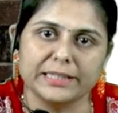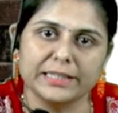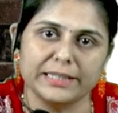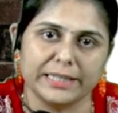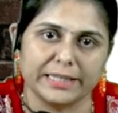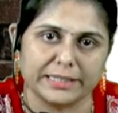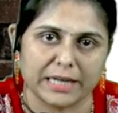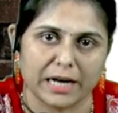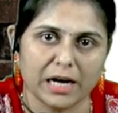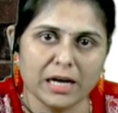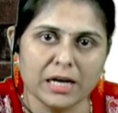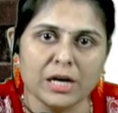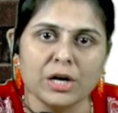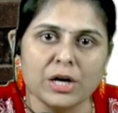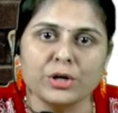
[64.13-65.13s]
the data
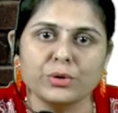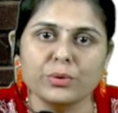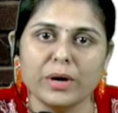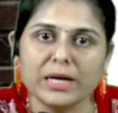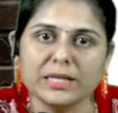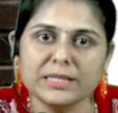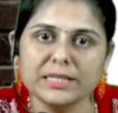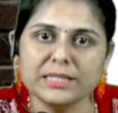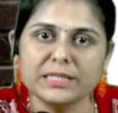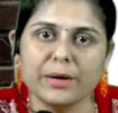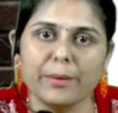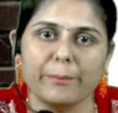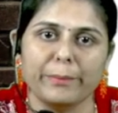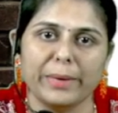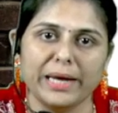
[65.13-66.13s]
to assist
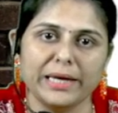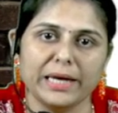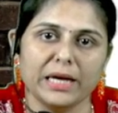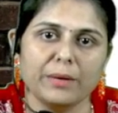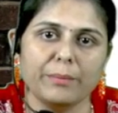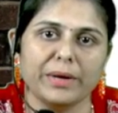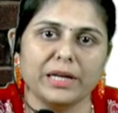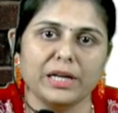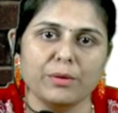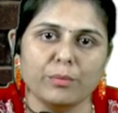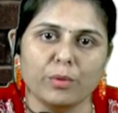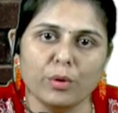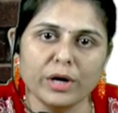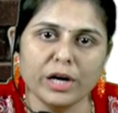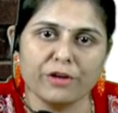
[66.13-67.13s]
making many
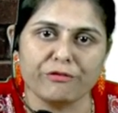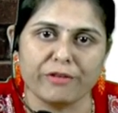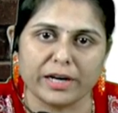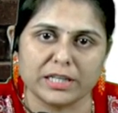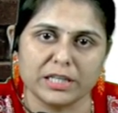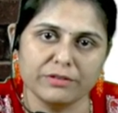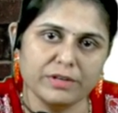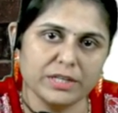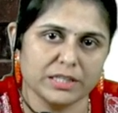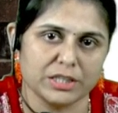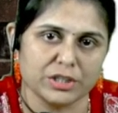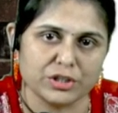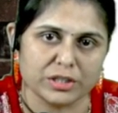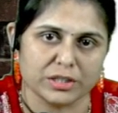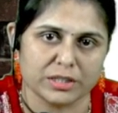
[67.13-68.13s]
more effective
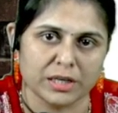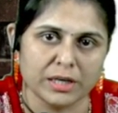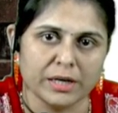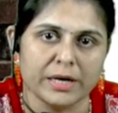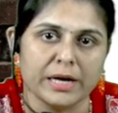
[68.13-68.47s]
decisions.